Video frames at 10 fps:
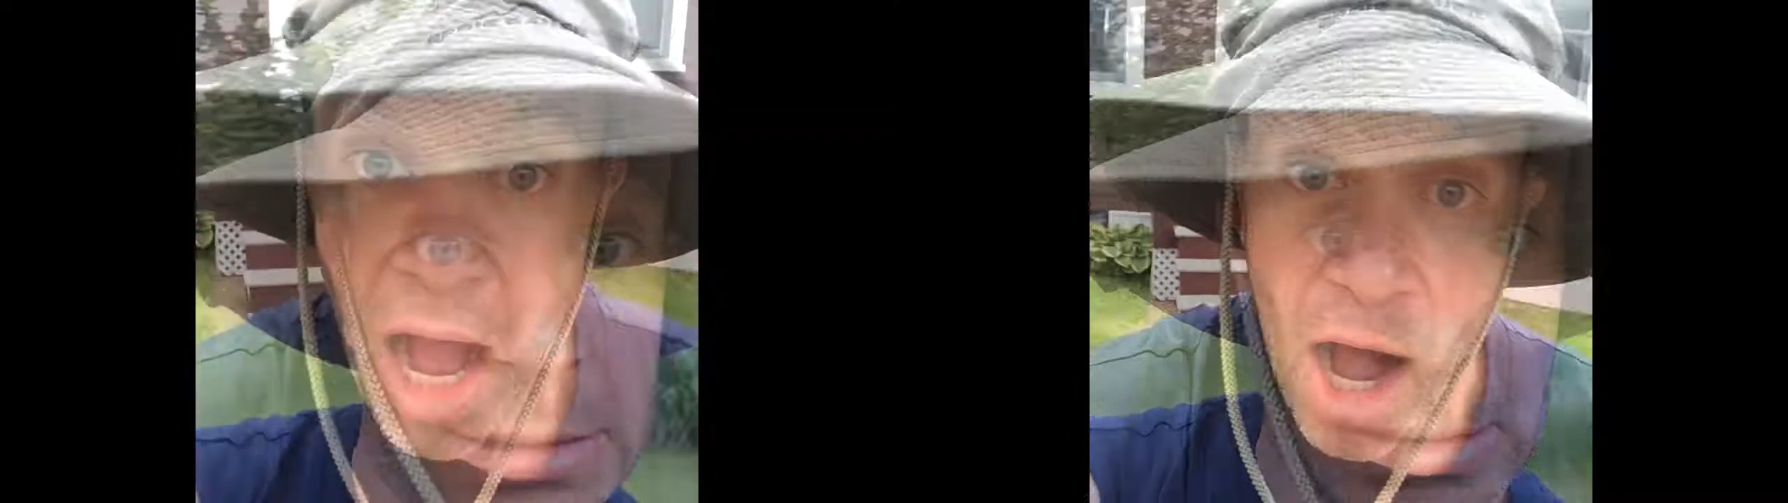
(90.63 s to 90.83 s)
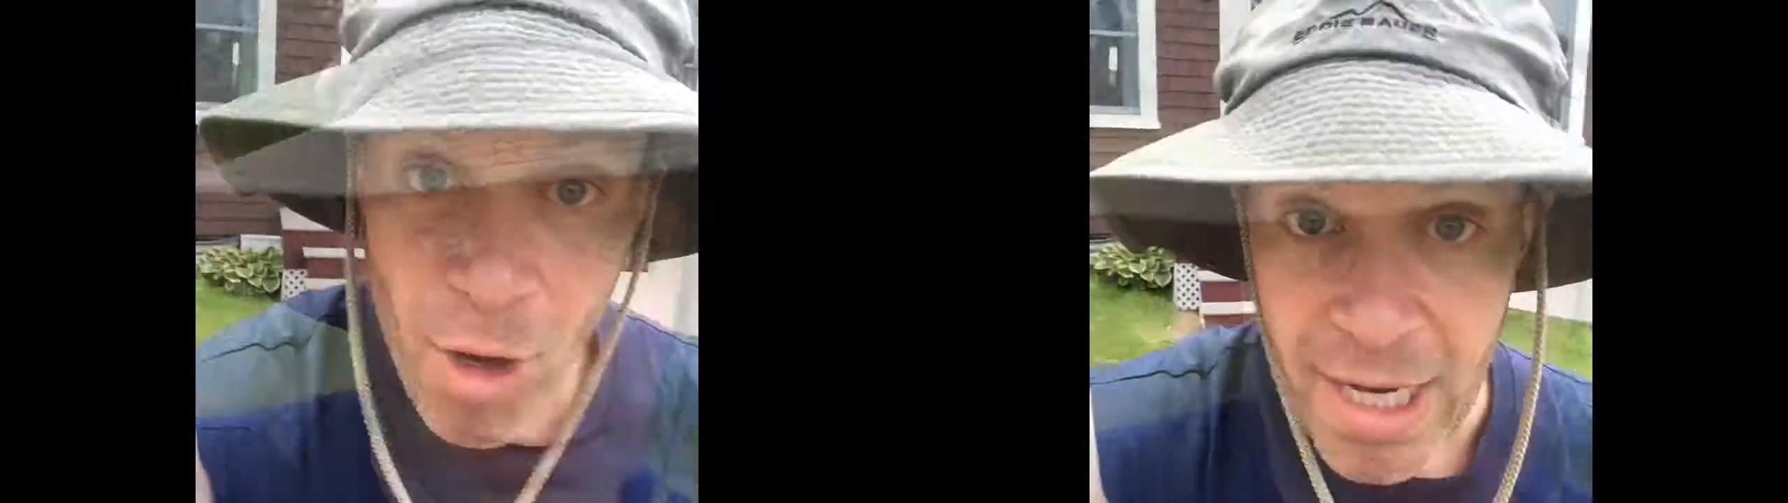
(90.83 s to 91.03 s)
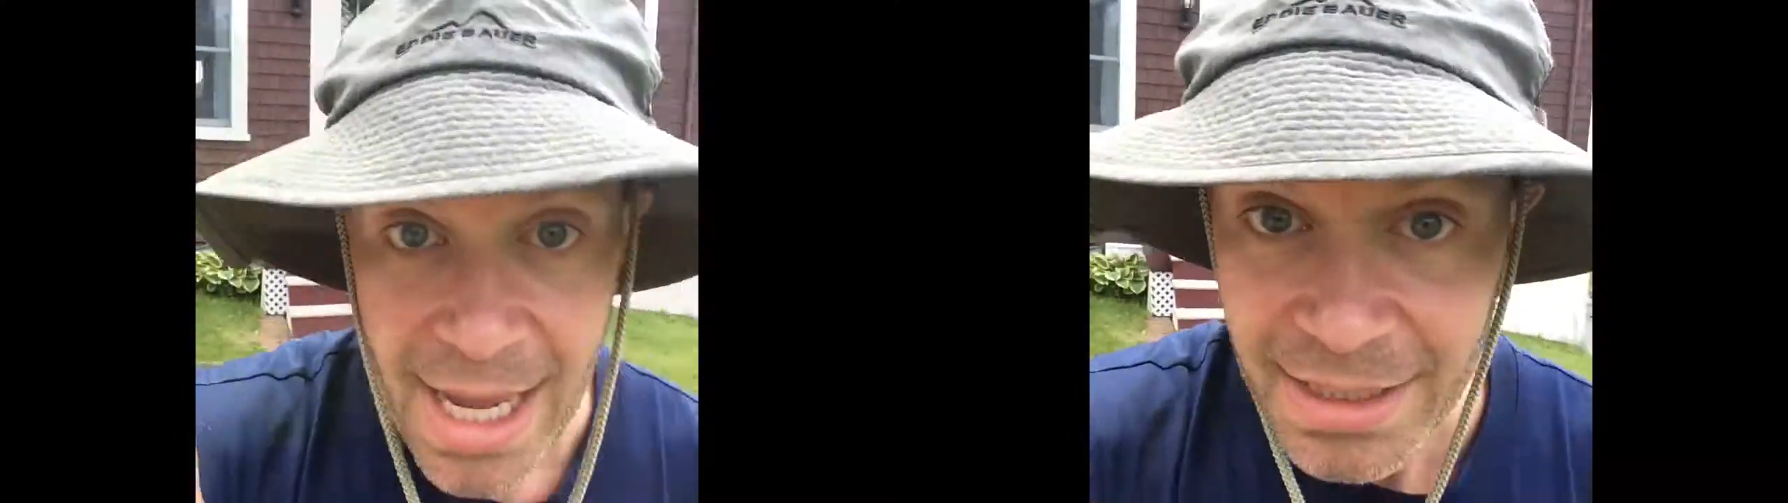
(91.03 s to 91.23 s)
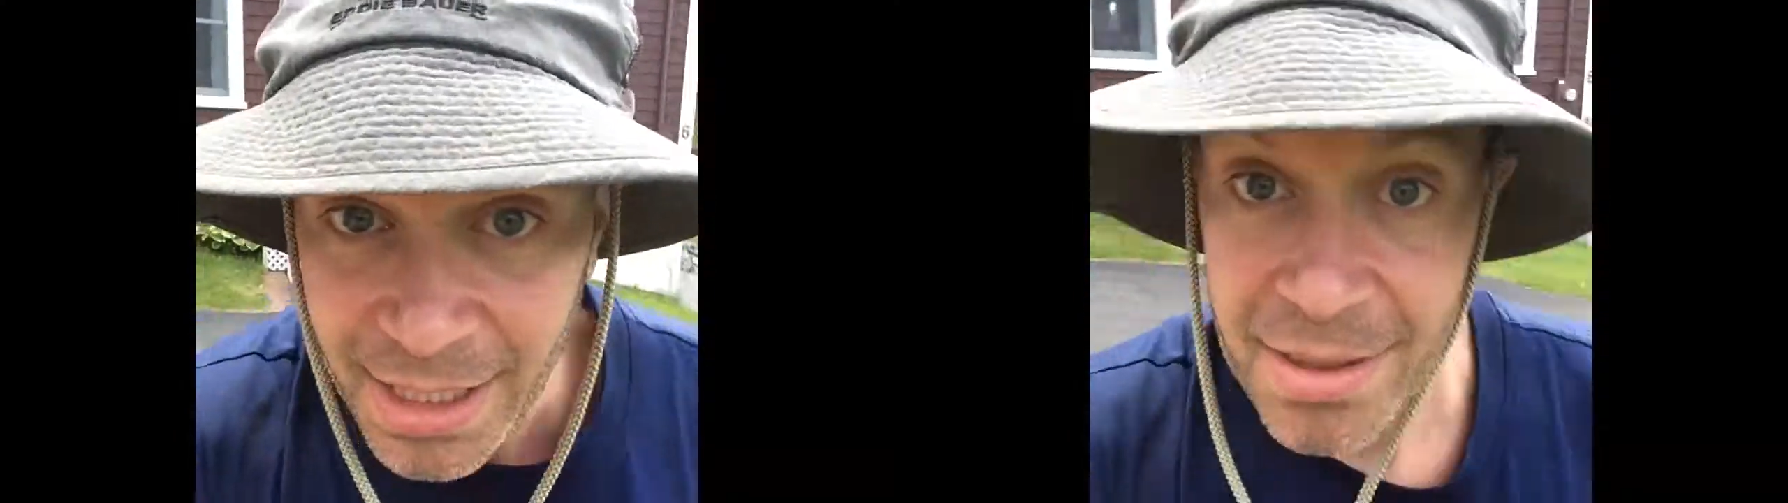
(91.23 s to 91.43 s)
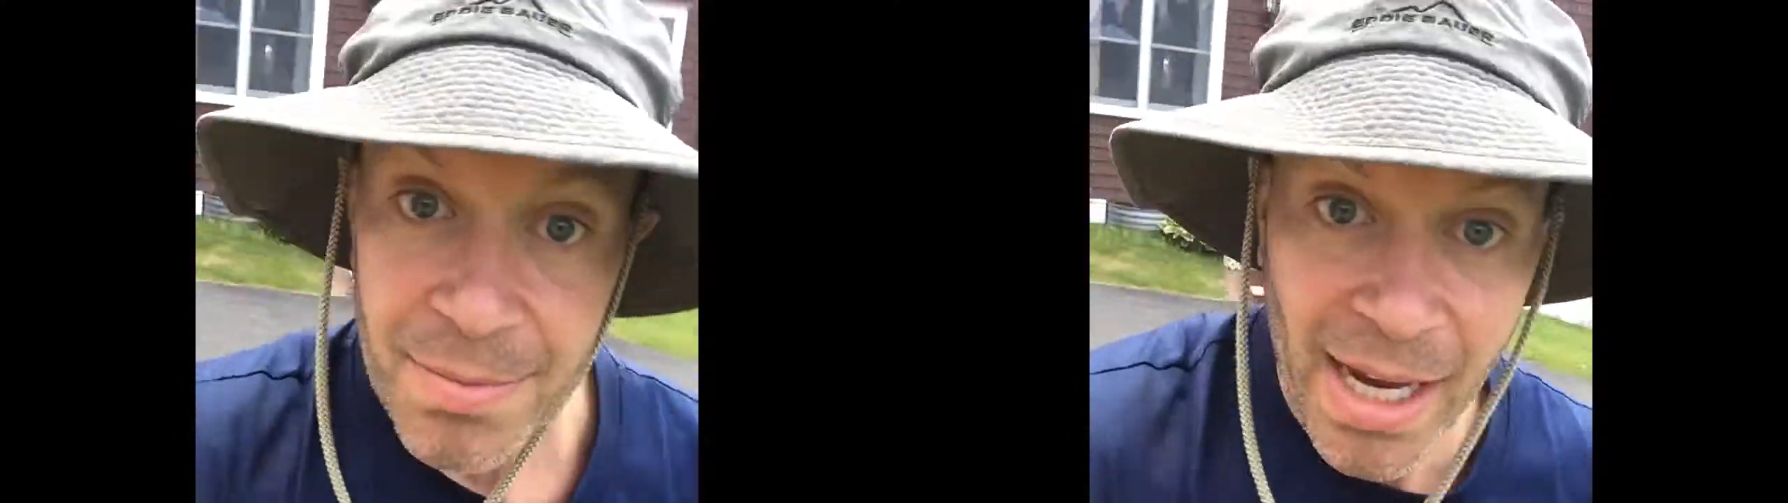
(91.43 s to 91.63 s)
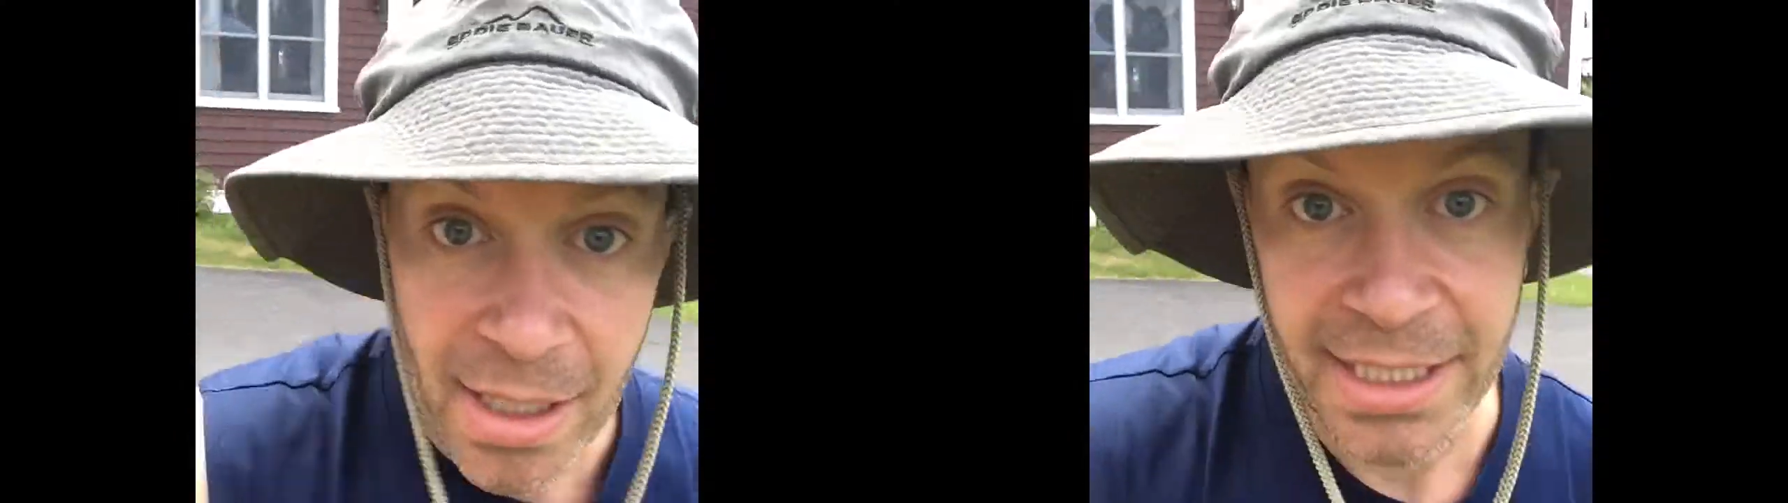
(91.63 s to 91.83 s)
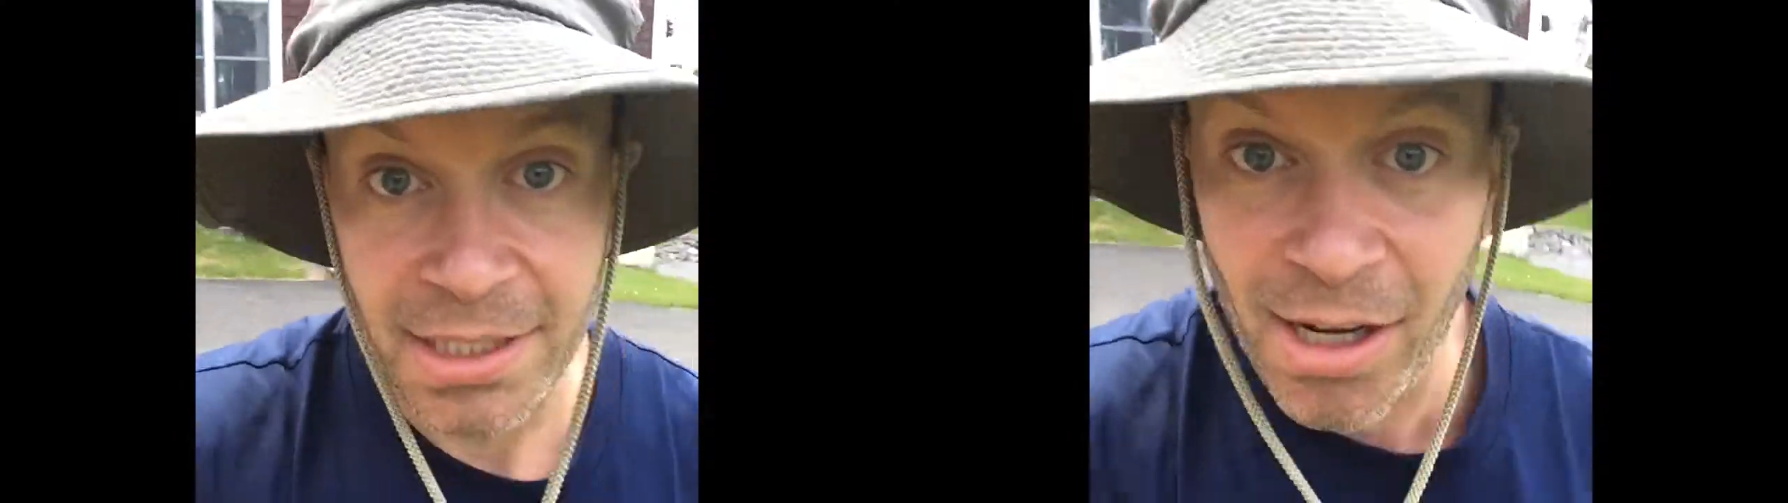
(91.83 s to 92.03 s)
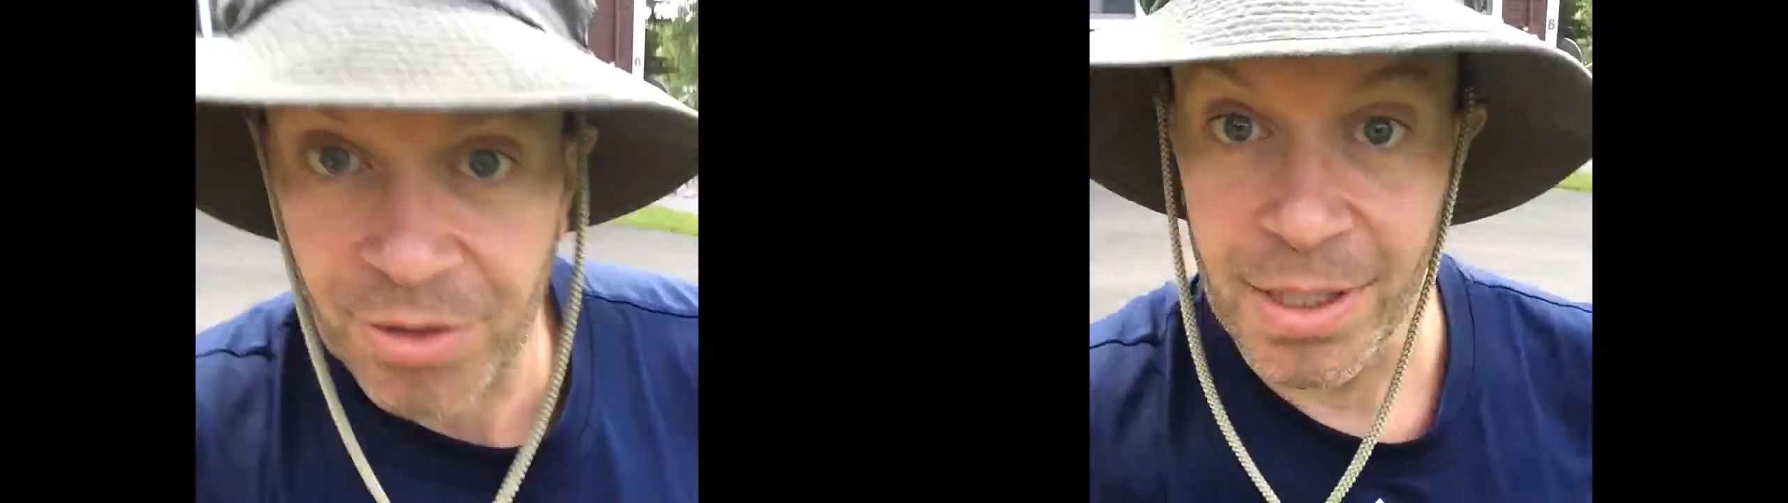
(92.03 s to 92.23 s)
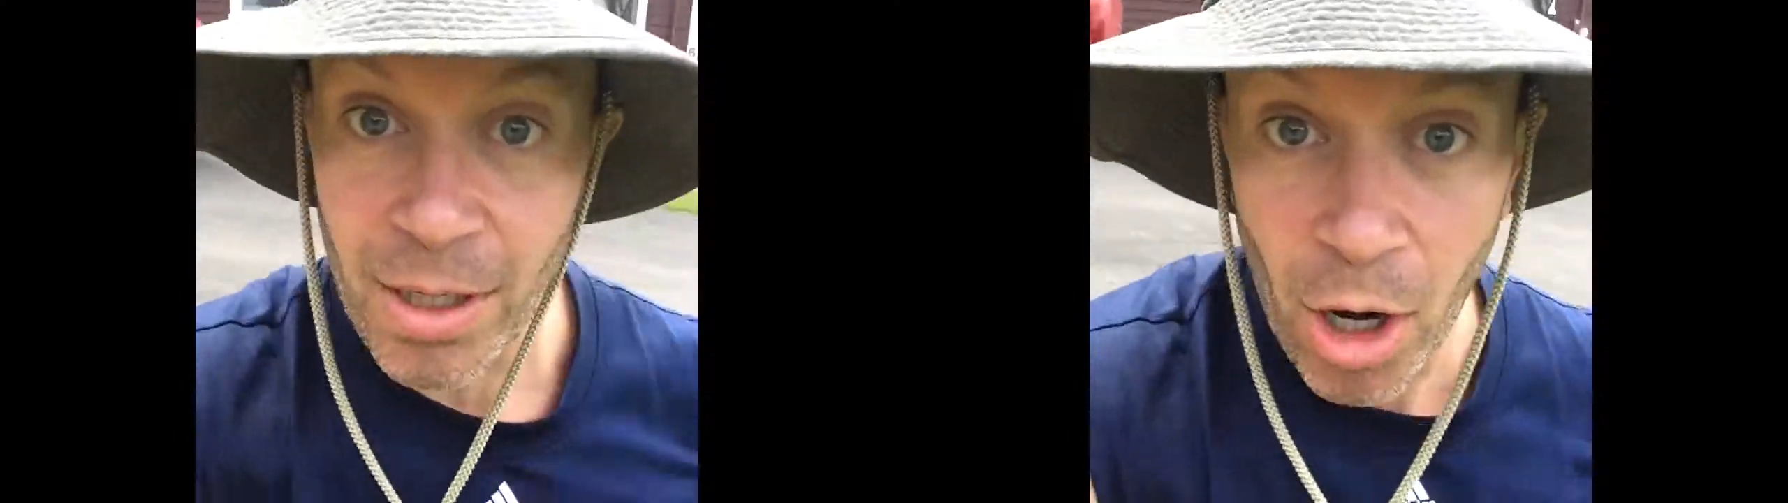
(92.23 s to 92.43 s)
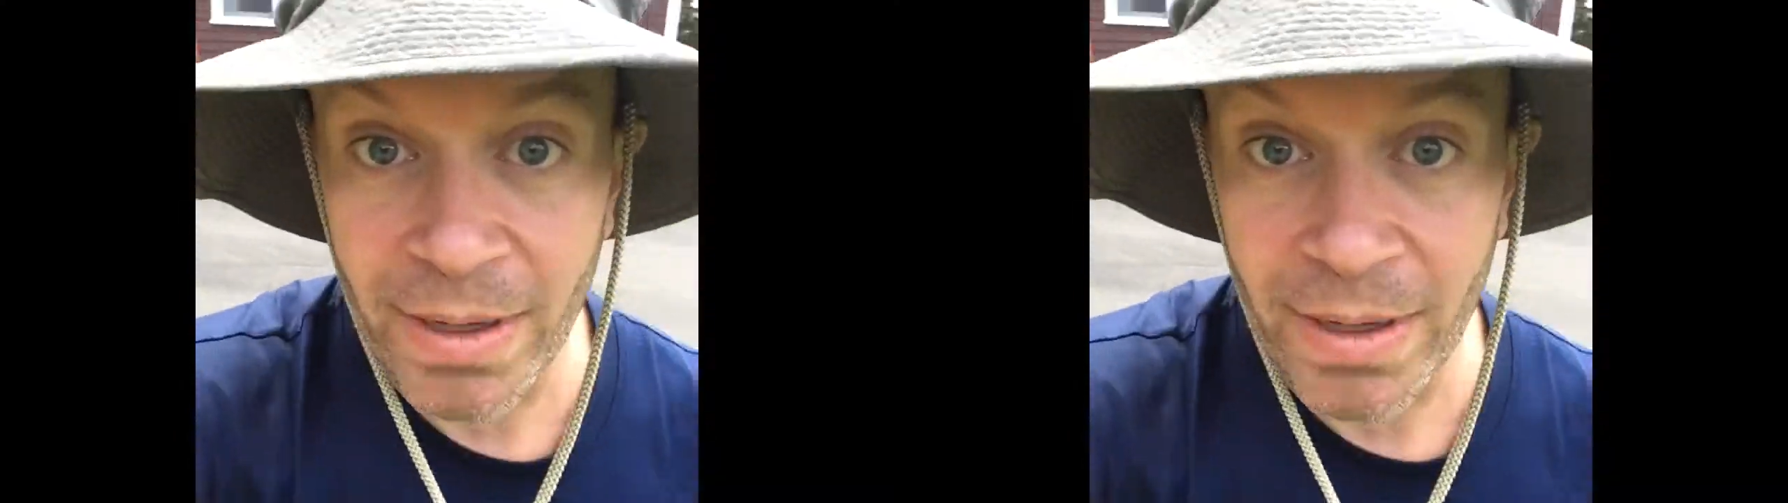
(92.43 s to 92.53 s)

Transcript: Henriette and Clitandre